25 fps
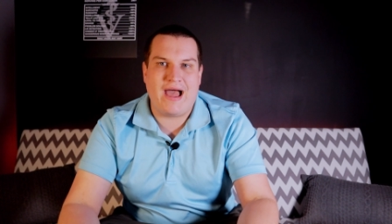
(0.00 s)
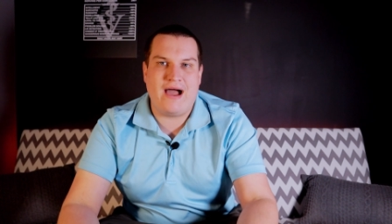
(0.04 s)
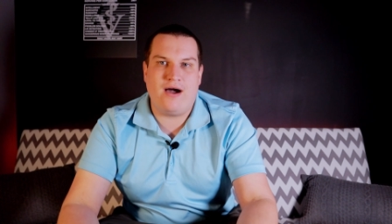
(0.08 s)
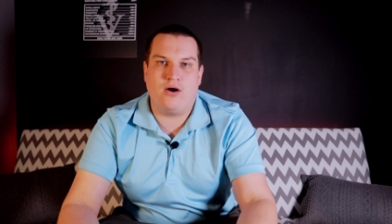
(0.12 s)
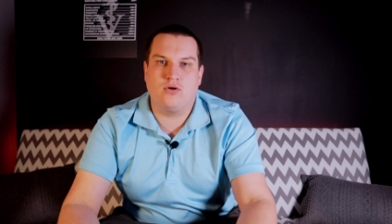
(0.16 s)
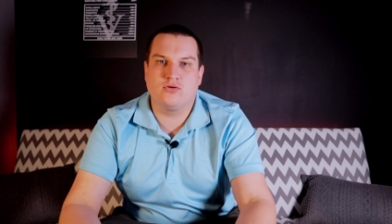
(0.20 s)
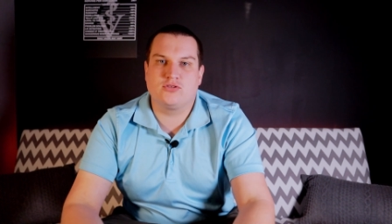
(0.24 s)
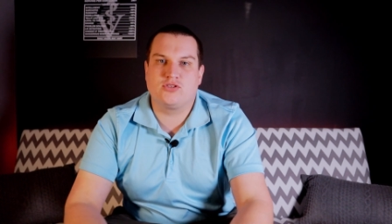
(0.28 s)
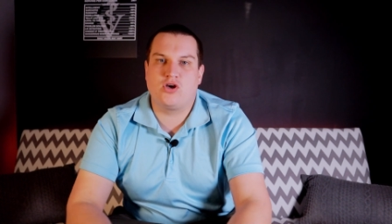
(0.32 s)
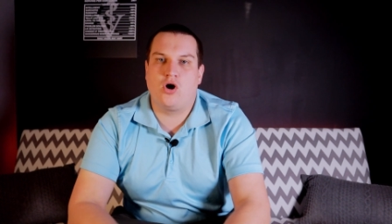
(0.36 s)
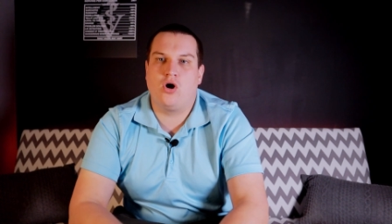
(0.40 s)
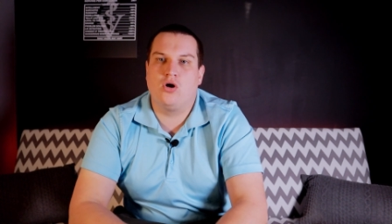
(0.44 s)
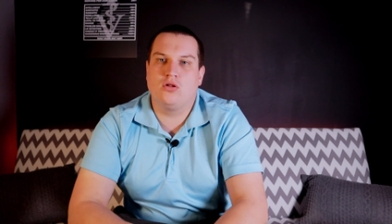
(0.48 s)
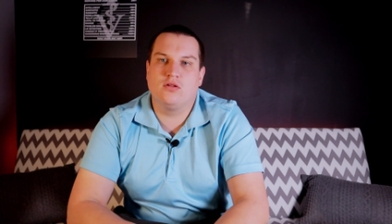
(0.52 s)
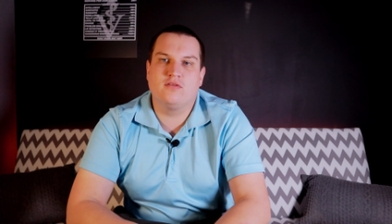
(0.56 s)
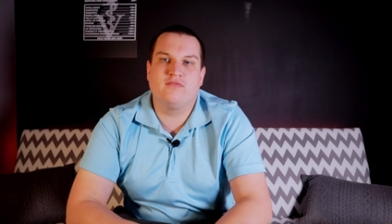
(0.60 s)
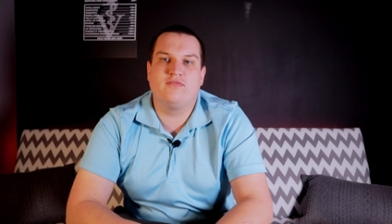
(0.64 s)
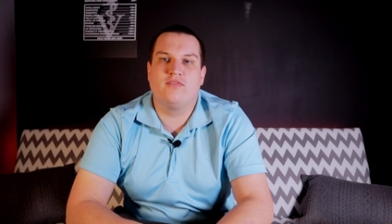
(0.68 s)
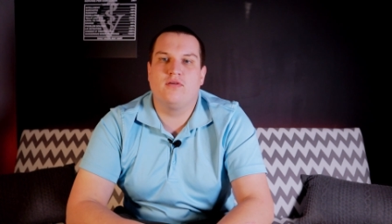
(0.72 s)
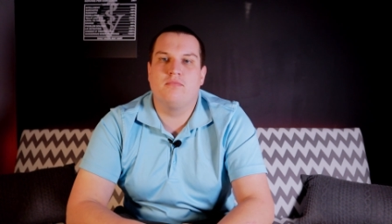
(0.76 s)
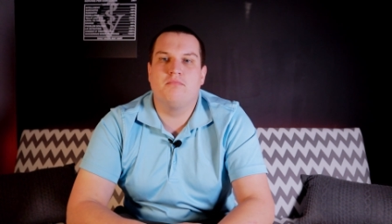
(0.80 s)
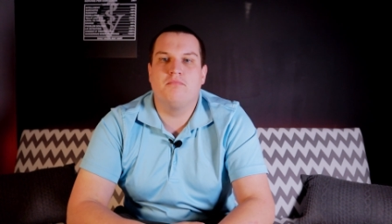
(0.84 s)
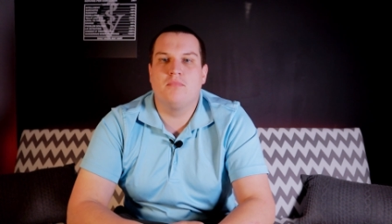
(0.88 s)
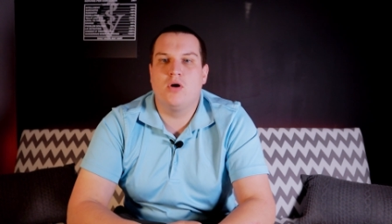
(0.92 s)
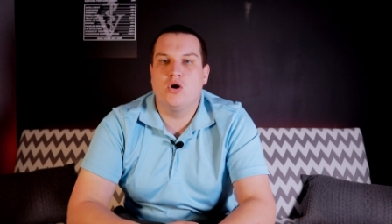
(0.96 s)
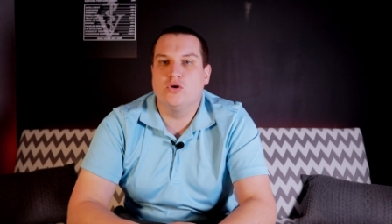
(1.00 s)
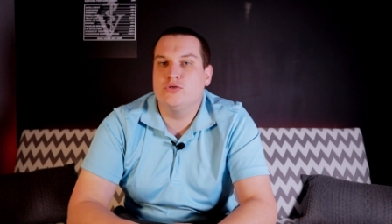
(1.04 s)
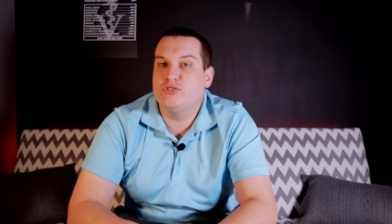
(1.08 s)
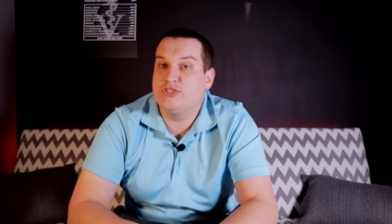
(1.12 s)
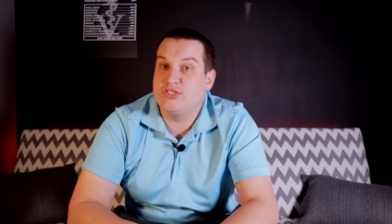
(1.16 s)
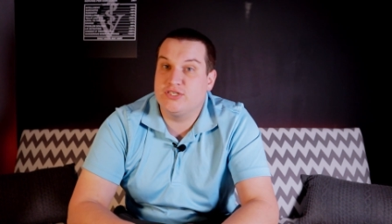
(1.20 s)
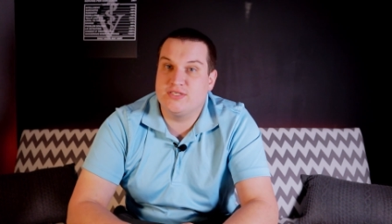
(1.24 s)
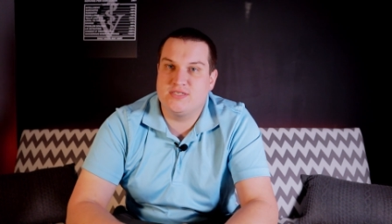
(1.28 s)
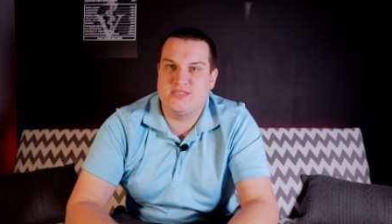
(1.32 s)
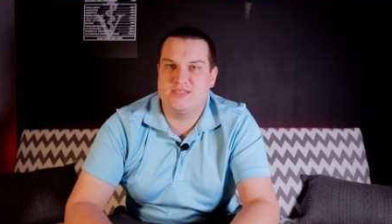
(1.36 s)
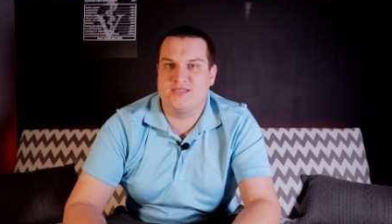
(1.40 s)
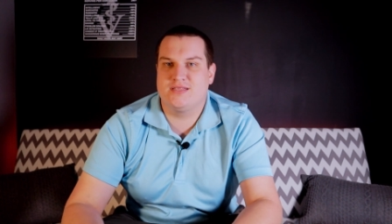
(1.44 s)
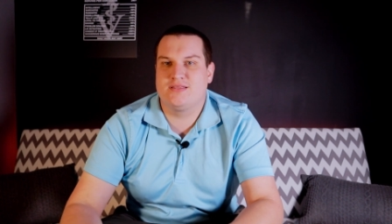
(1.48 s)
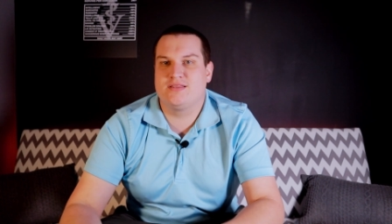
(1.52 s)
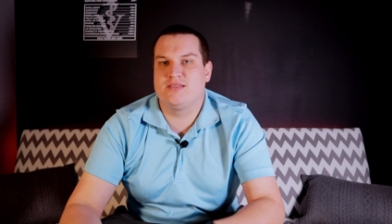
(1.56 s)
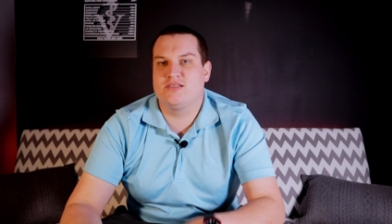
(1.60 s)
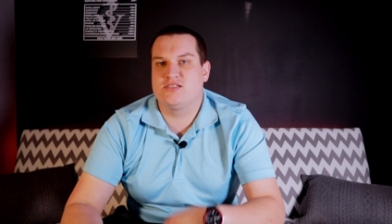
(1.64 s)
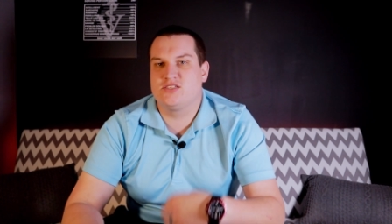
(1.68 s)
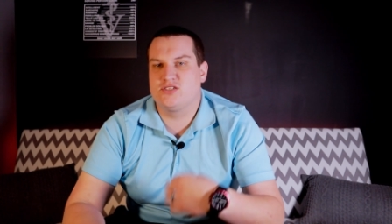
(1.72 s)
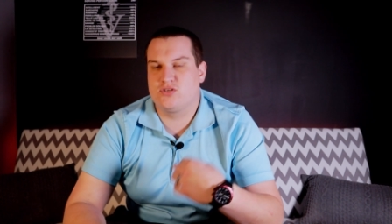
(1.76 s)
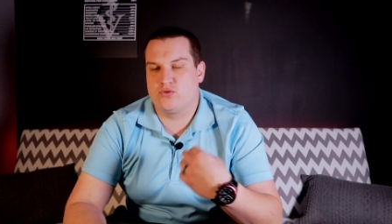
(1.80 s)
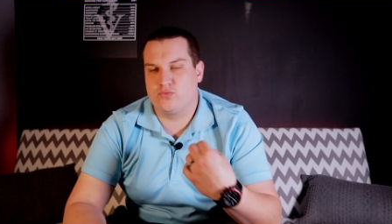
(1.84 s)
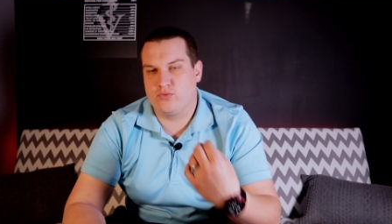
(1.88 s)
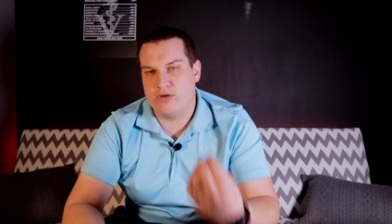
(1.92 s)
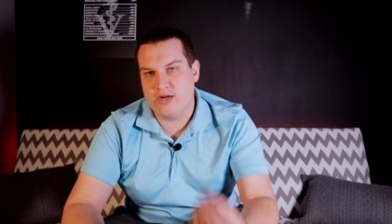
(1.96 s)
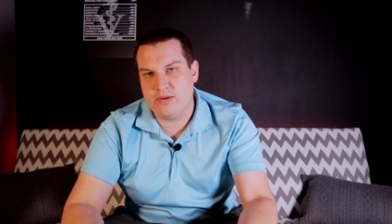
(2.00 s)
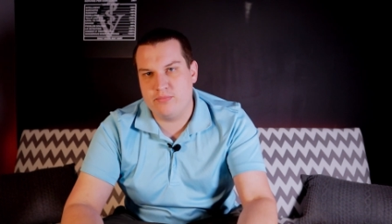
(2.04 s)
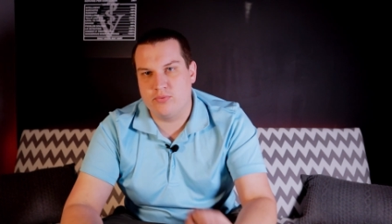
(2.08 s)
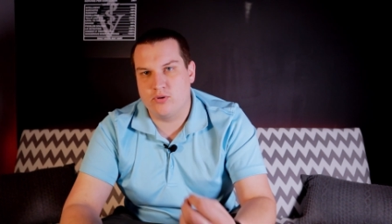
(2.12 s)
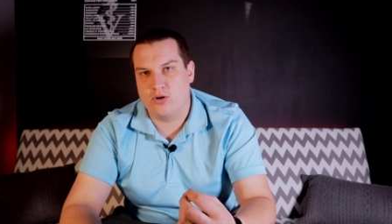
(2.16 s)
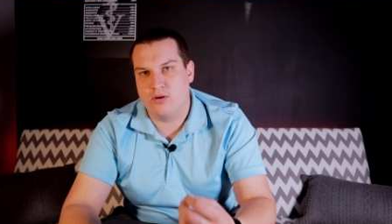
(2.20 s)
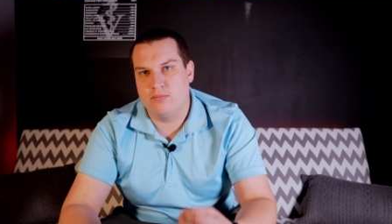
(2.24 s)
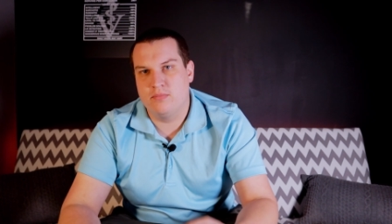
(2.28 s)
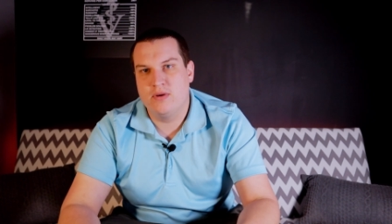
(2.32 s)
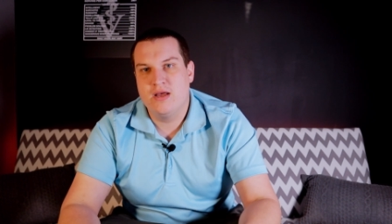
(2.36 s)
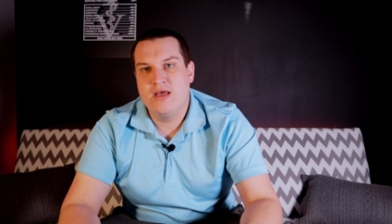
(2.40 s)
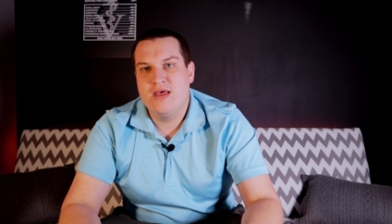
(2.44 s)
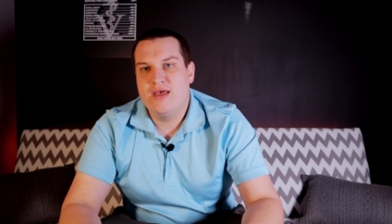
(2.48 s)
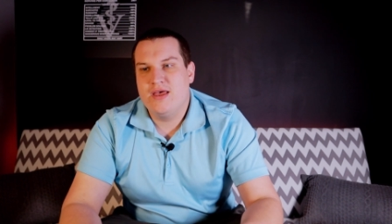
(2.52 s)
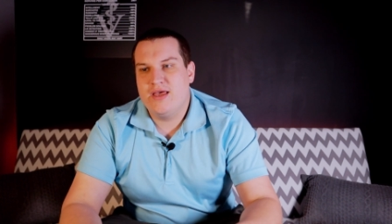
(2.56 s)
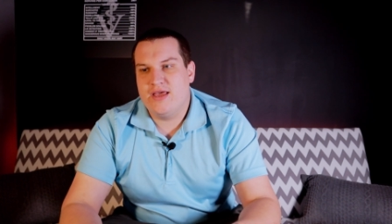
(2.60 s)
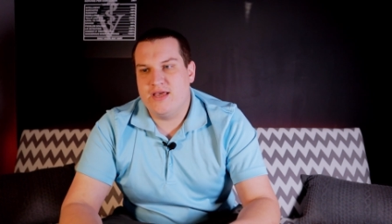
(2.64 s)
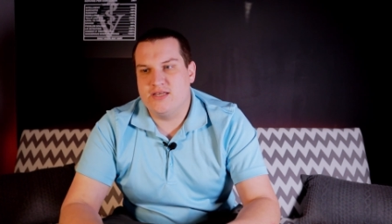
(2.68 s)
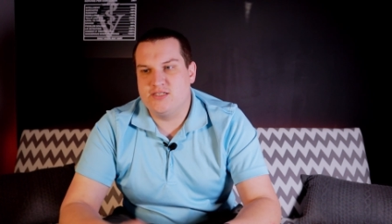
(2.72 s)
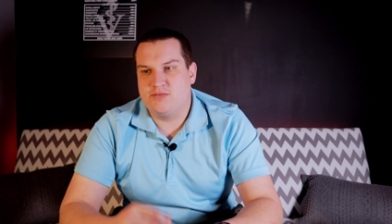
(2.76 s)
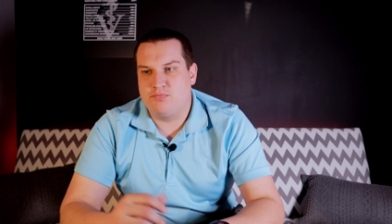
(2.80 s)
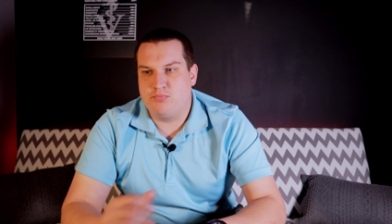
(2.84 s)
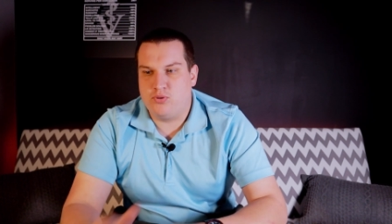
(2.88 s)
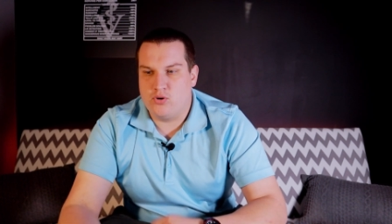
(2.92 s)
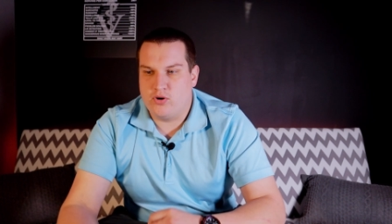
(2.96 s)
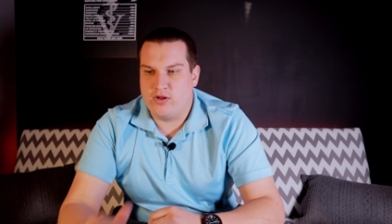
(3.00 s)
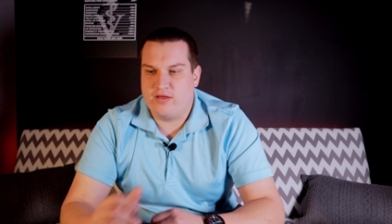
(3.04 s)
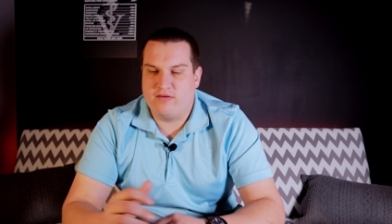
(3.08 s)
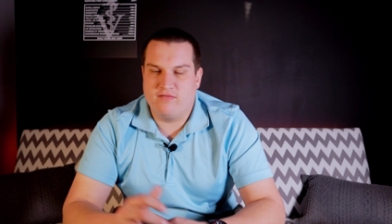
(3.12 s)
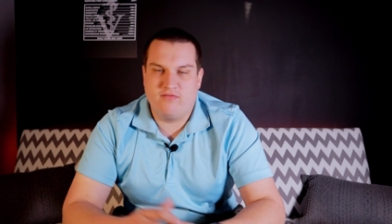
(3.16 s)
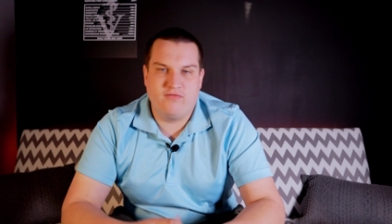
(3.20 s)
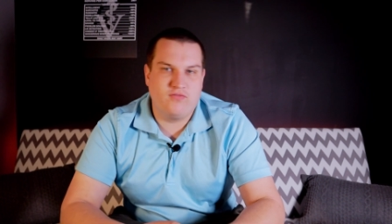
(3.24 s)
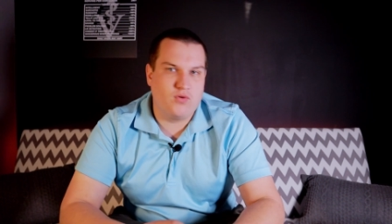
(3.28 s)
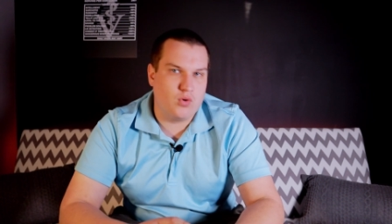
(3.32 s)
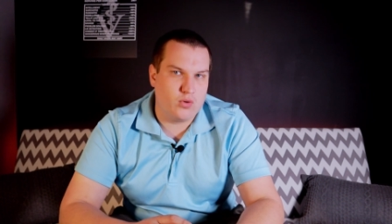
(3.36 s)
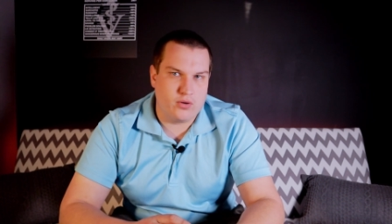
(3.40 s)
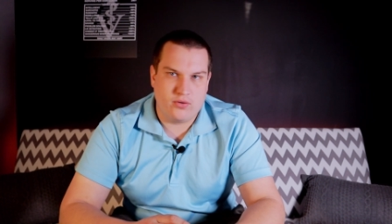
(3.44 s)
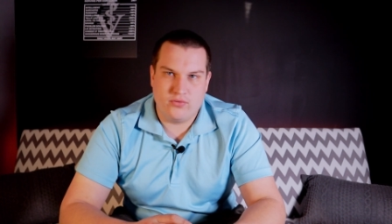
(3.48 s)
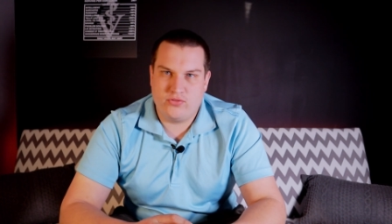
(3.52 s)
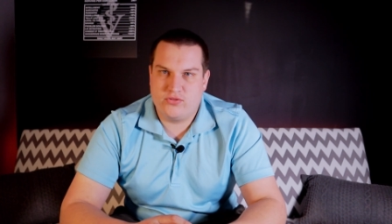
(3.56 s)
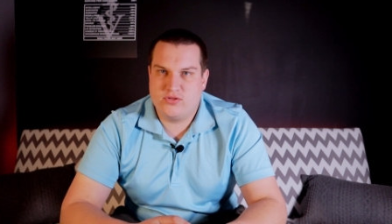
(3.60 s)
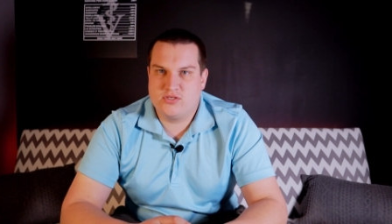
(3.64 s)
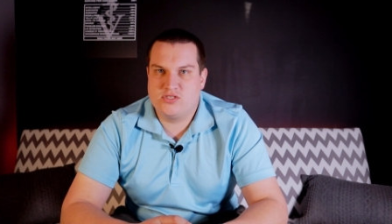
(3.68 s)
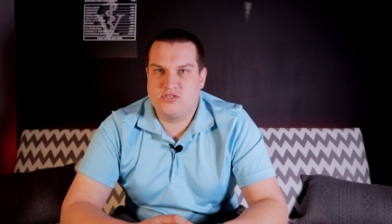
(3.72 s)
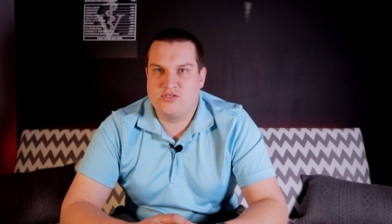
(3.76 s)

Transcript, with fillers: out all of the motions that the cerebrum is putting forth.